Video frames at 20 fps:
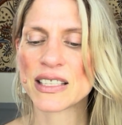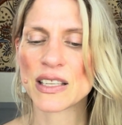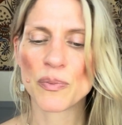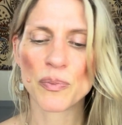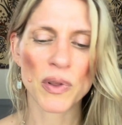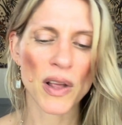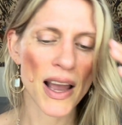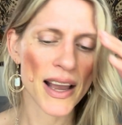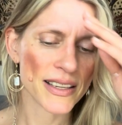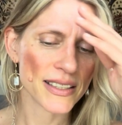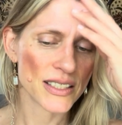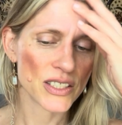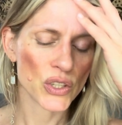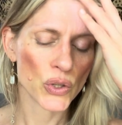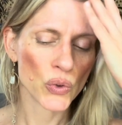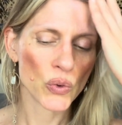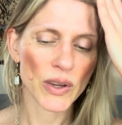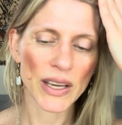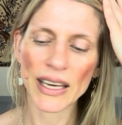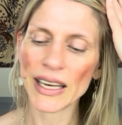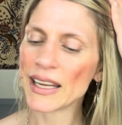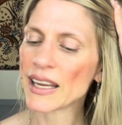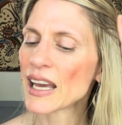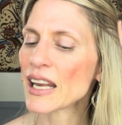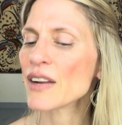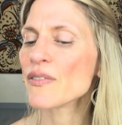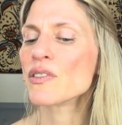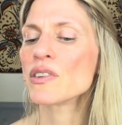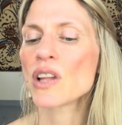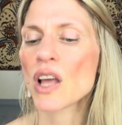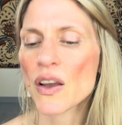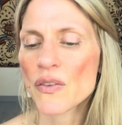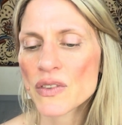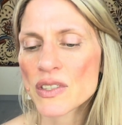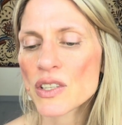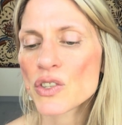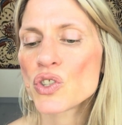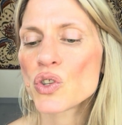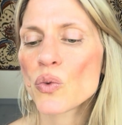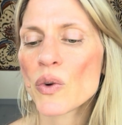applies to any kind of love
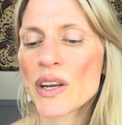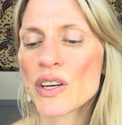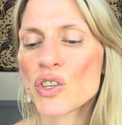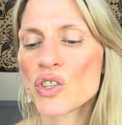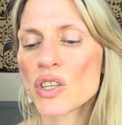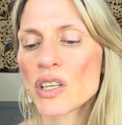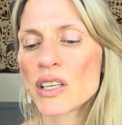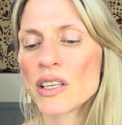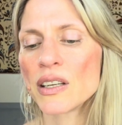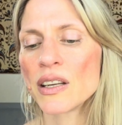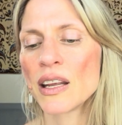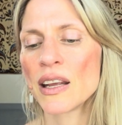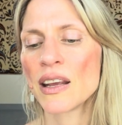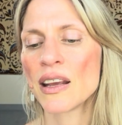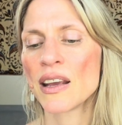situation,